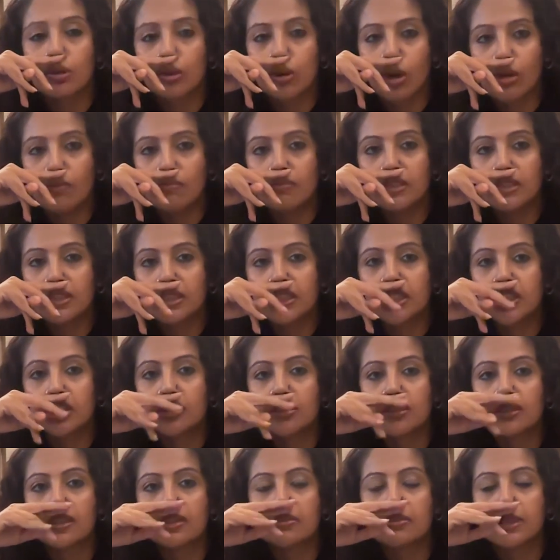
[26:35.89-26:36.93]

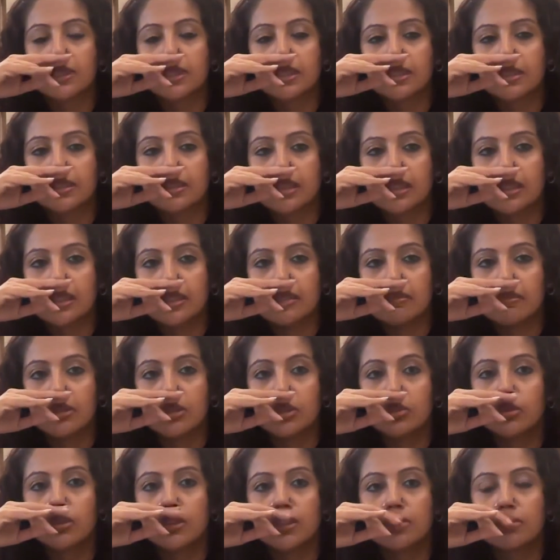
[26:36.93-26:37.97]
conversations within
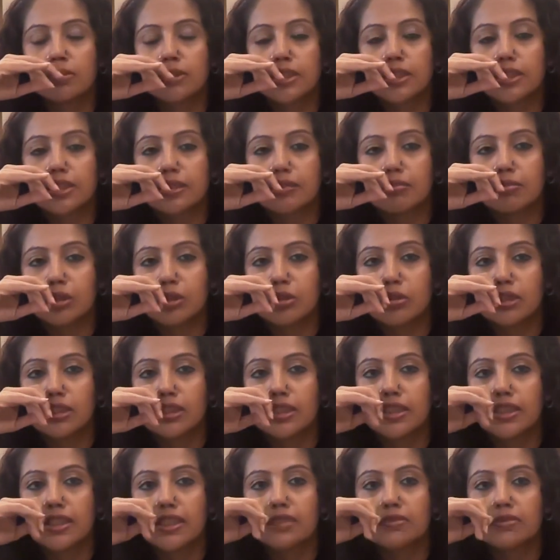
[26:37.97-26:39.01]
individuals, within
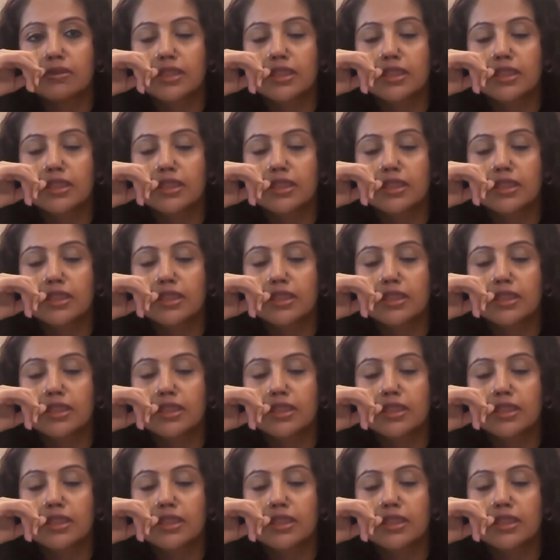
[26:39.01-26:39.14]
communities,